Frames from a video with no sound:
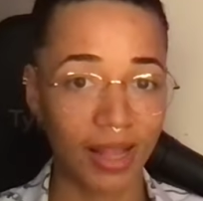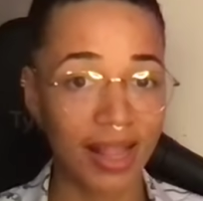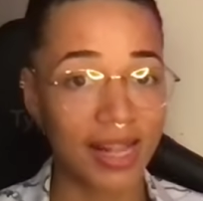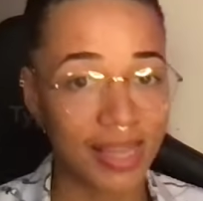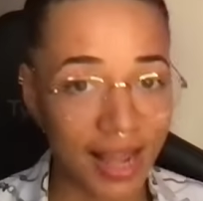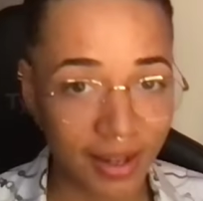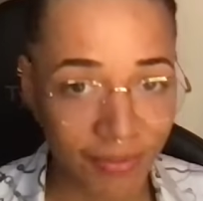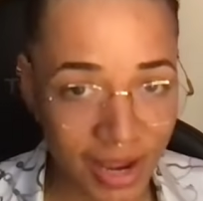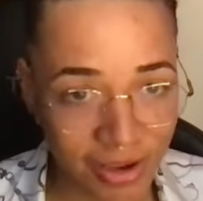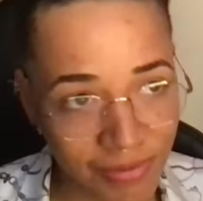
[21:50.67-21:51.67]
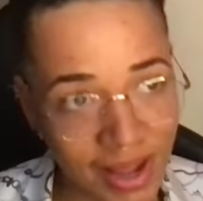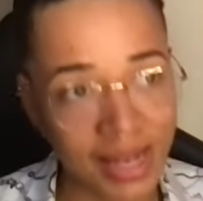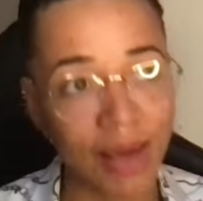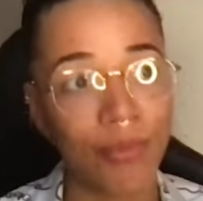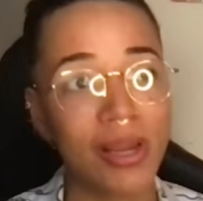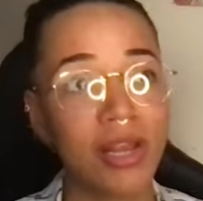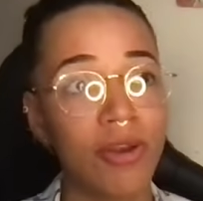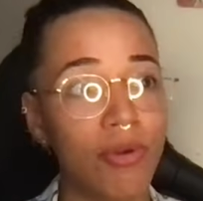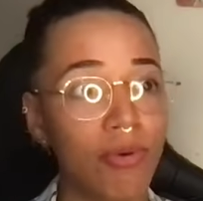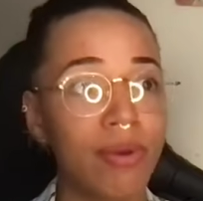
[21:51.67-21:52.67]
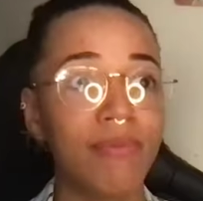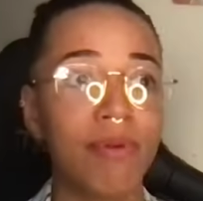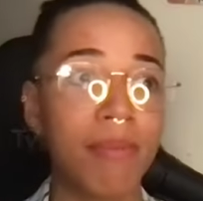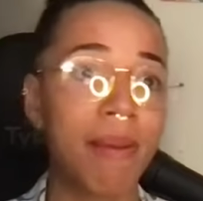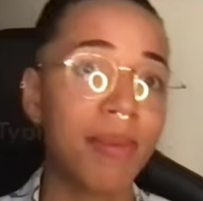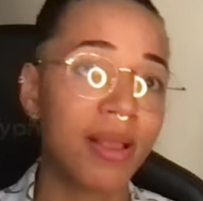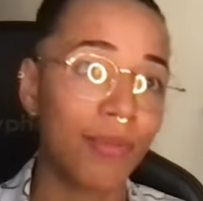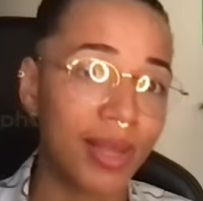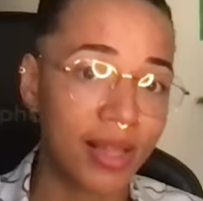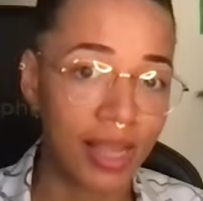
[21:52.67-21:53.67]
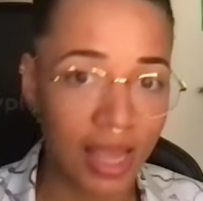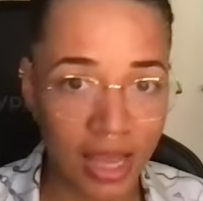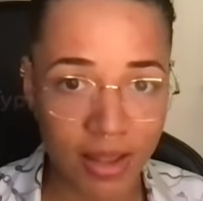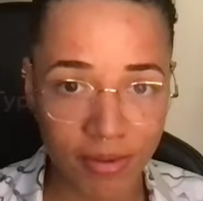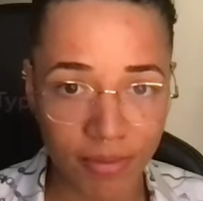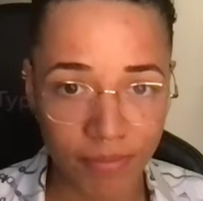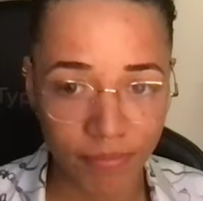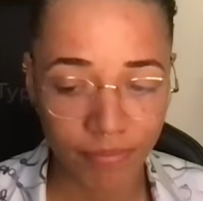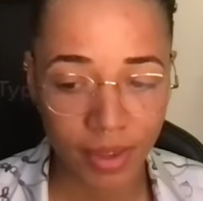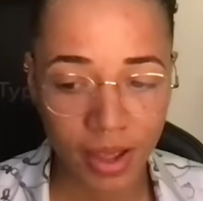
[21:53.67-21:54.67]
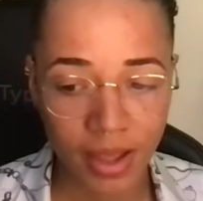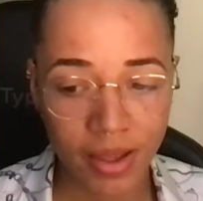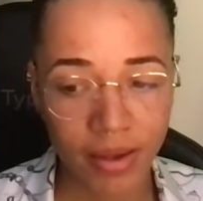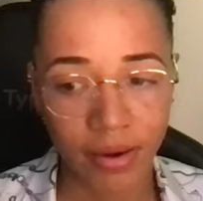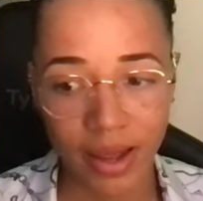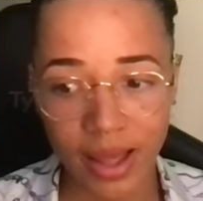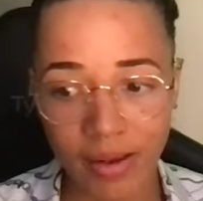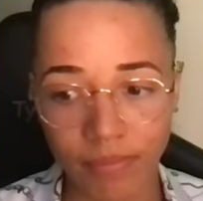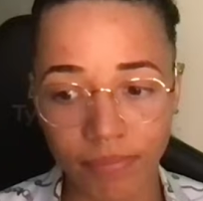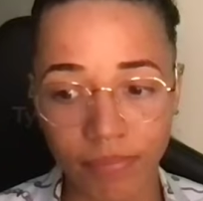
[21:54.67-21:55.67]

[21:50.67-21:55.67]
That's an activation right there. We knew we'd remember that we are the keys, right?